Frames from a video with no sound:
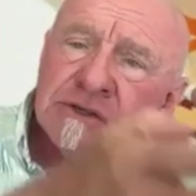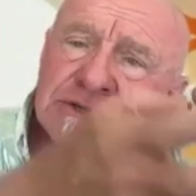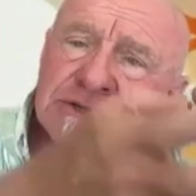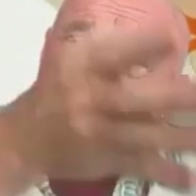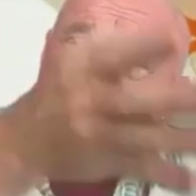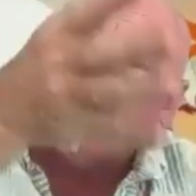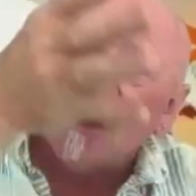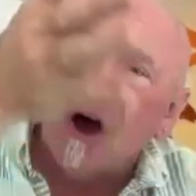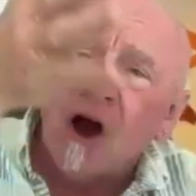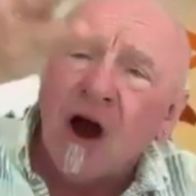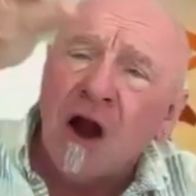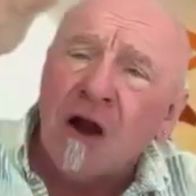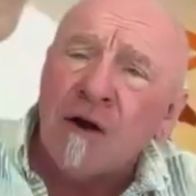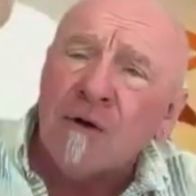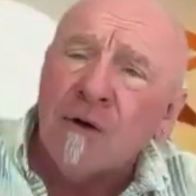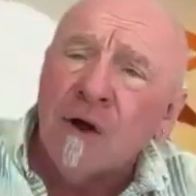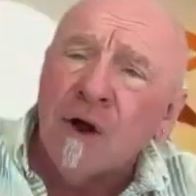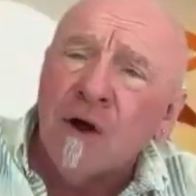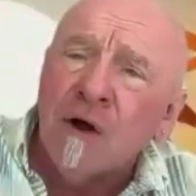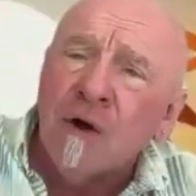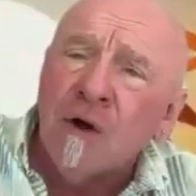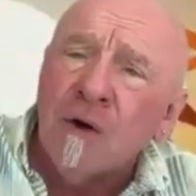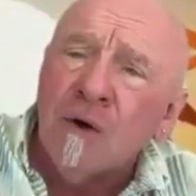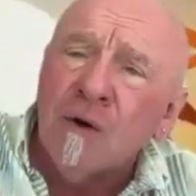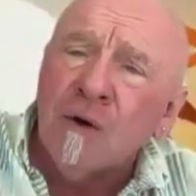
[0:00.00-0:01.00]

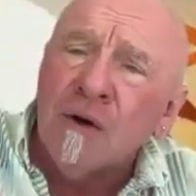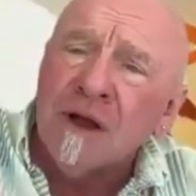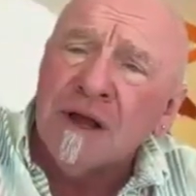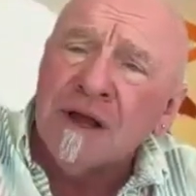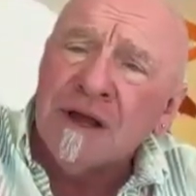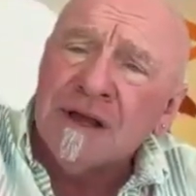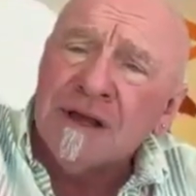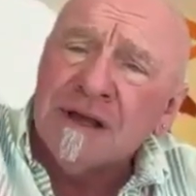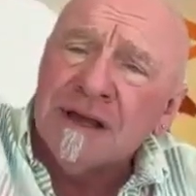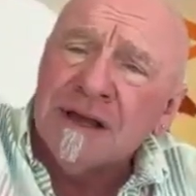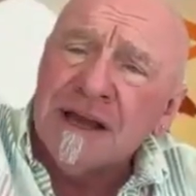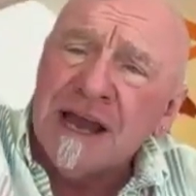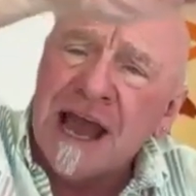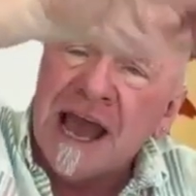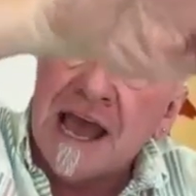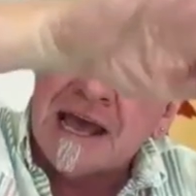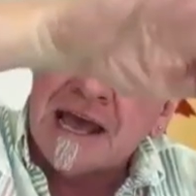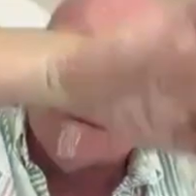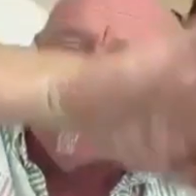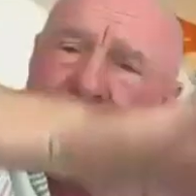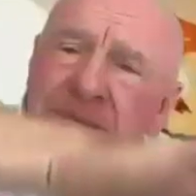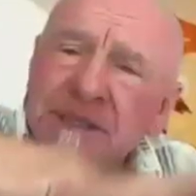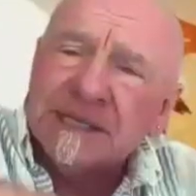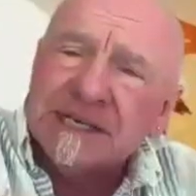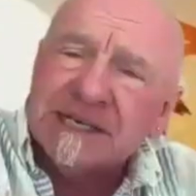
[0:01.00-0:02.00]
Sorrow
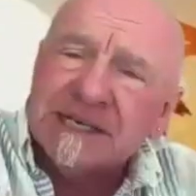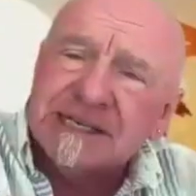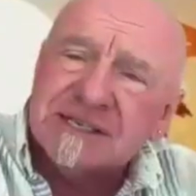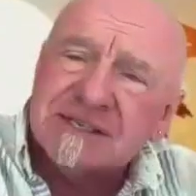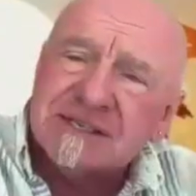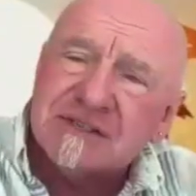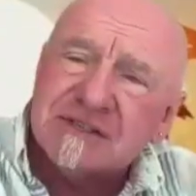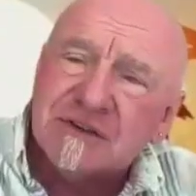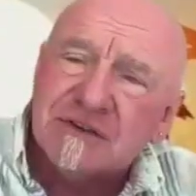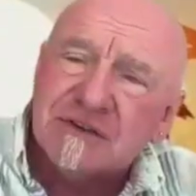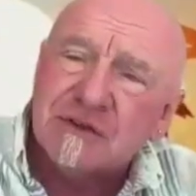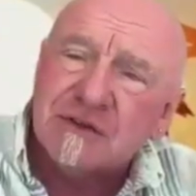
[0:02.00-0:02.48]
and bliss.